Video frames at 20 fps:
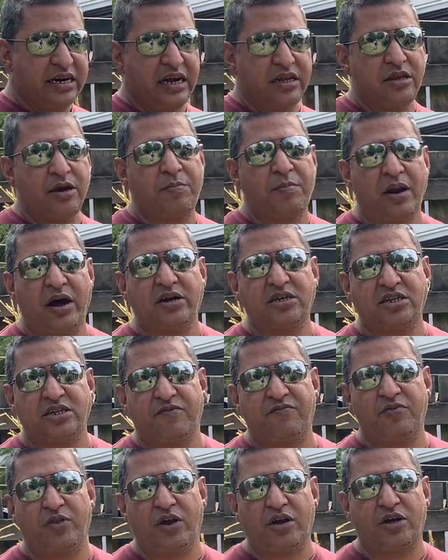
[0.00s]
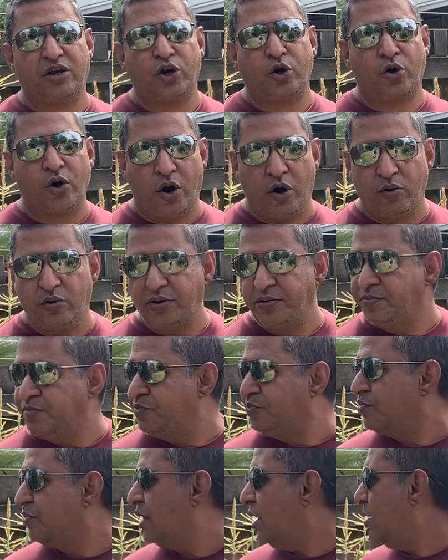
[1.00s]
their plants have not grown,
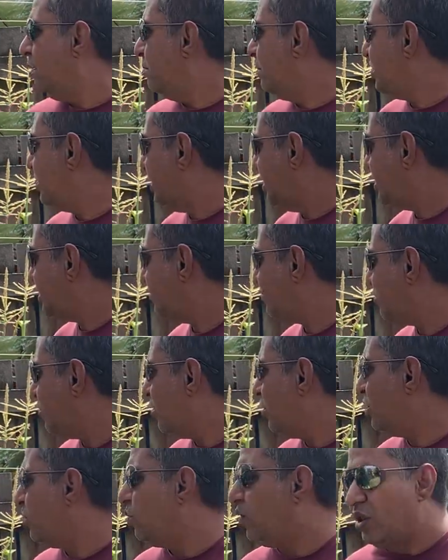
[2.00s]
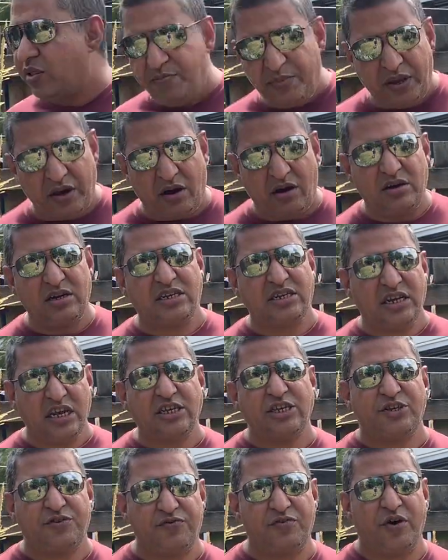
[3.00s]
but these have grown well beyond
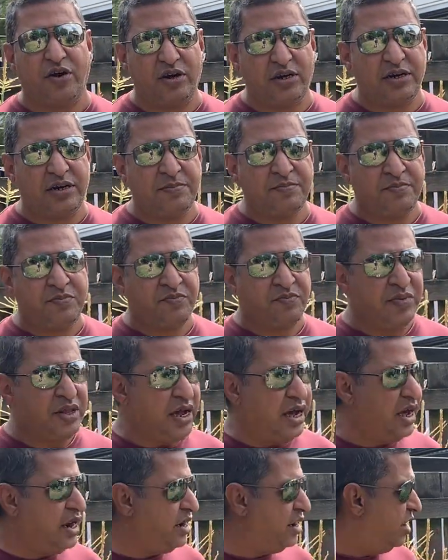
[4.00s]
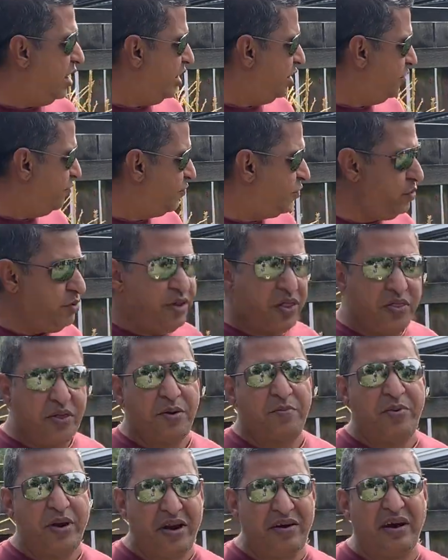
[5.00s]
6 foot, and the fruit that they're
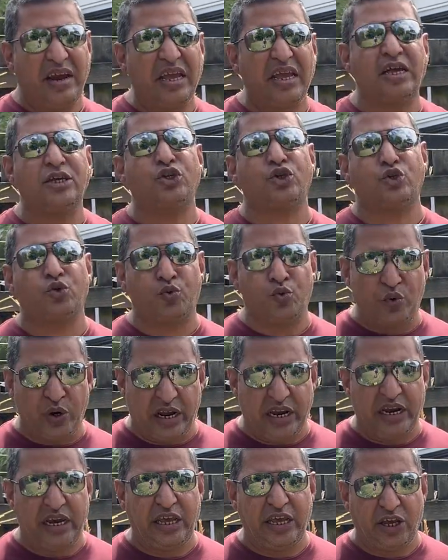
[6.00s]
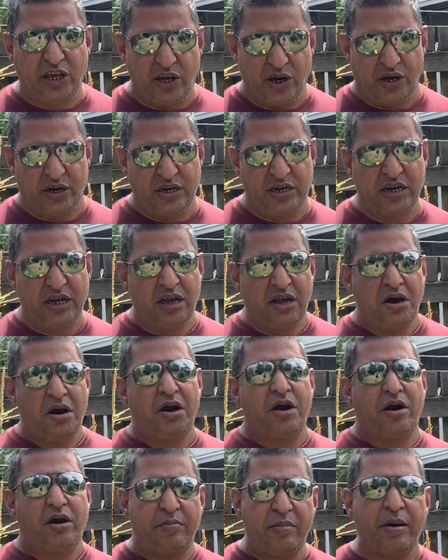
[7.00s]
bearing is really good.
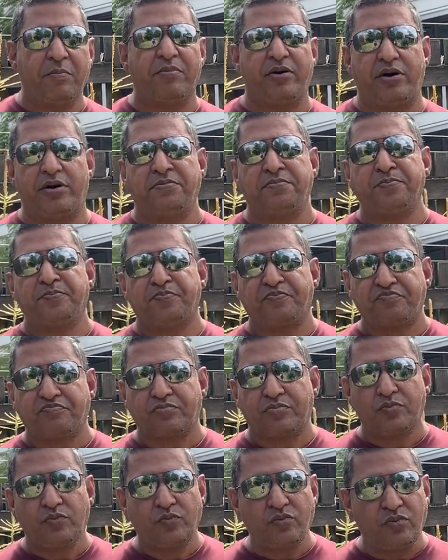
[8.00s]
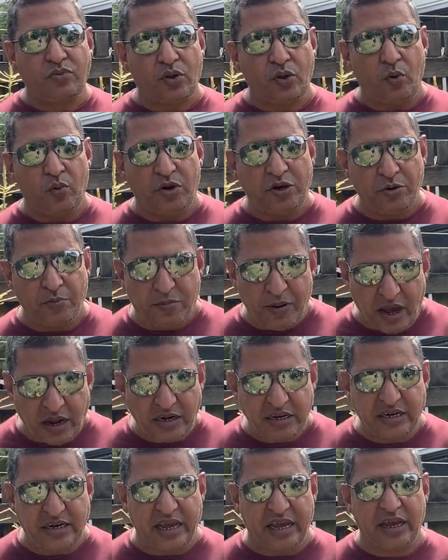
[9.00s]
Remember, when you're
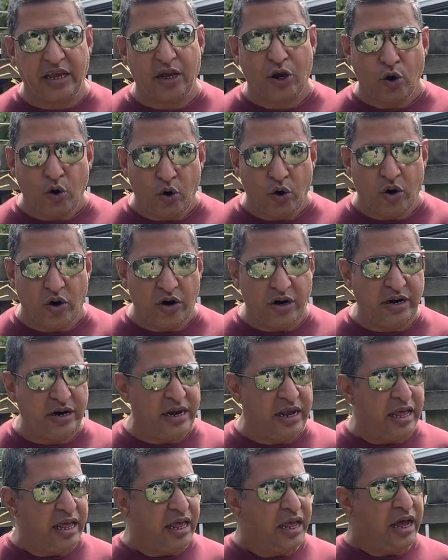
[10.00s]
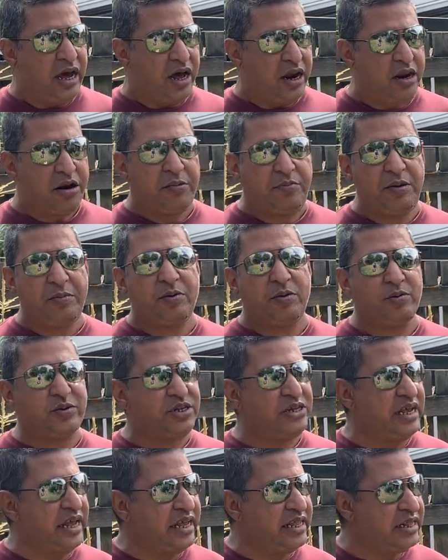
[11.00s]
planting corn, a lot of people were
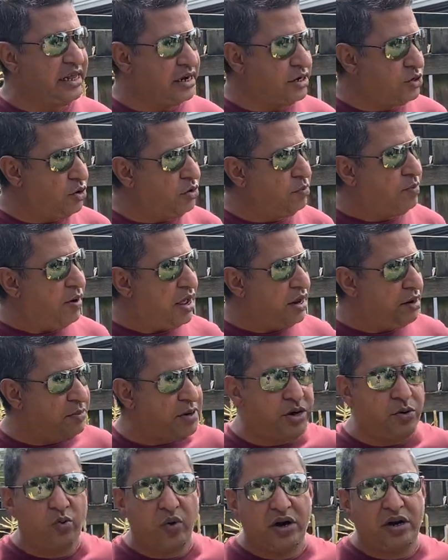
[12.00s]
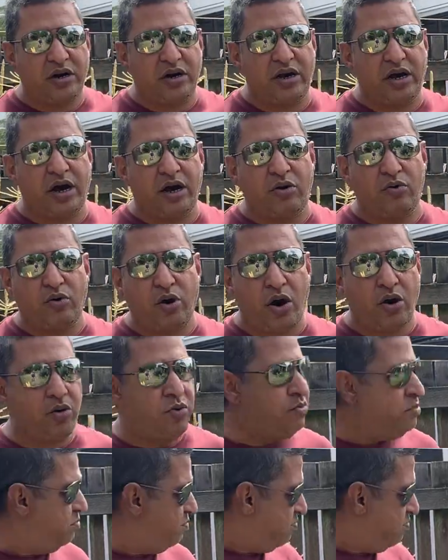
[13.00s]
saying that don't plant them in one row.